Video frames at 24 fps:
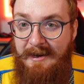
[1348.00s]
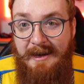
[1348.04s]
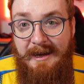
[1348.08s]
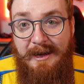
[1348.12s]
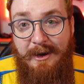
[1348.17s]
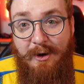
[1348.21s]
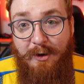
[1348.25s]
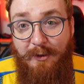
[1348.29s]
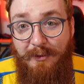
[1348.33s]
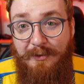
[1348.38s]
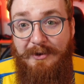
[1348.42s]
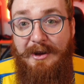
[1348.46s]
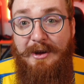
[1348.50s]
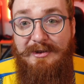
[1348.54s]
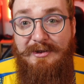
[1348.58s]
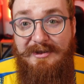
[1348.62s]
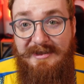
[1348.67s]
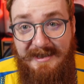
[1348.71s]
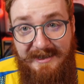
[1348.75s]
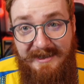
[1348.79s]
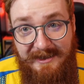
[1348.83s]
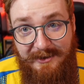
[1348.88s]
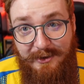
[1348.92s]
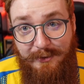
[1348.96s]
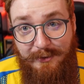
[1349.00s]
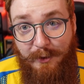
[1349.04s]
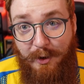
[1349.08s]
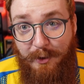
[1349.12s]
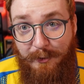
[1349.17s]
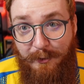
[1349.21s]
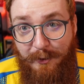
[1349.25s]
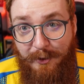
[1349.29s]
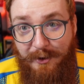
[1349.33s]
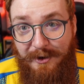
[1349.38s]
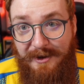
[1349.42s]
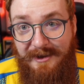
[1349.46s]
and hopefully I'll see you
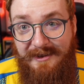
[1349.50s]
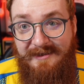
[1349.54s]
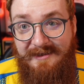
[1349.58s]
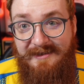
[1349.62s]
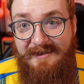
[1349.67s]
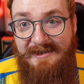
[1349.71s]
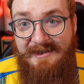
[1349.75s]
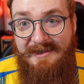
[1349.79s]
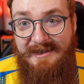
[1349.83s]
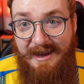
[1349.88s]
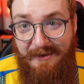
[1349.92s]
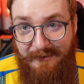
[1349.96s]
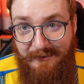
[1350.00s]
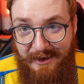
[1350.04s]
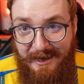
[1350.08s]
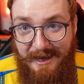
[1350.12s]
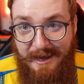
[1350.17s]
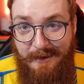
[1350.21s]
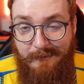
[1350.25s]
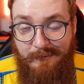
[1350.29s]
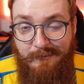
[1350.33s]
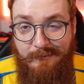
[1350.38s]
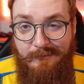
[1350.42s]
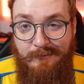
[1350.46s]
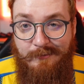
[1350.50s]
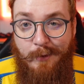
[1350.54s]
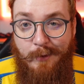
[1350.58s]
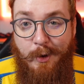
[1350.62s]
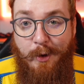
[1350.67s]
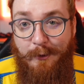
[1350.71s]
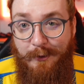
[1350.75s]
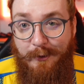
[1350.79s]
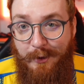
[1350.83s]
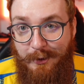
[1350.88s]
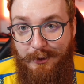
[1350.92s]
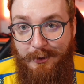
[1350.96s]
tomorrow morning, 7 a.m.
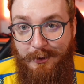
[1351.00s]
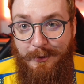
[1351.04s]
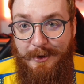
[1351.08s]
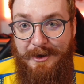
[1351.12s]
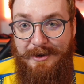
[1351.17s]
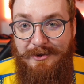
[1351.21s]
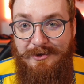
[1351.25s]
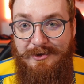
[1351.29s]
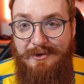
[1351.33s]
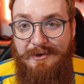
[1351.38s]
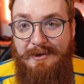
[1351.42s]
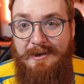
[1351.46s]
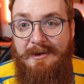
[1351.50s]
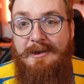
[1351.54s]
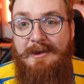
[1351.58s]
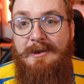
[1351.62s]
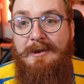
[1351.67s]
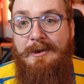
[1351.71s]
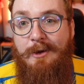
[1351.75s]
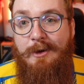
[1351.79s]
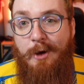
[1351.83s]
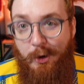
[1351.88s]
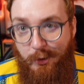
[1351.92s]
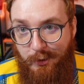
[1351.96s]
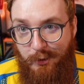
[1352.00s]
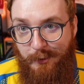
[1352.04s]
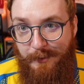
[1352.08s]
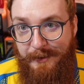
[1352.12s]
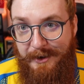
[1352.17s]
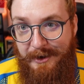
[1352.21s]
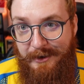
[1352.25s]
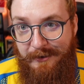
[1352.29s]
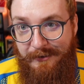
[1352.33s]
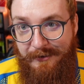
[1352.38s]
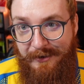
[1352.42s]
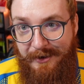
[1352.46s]
over on Twitch.
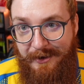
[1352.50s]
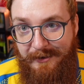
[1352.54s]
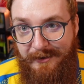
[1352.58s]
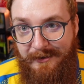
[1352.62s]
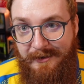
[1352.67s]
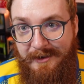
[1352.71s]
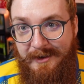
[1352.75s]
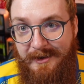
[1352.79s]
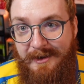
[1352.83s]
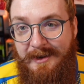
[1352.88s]
Hunkleberry Finn.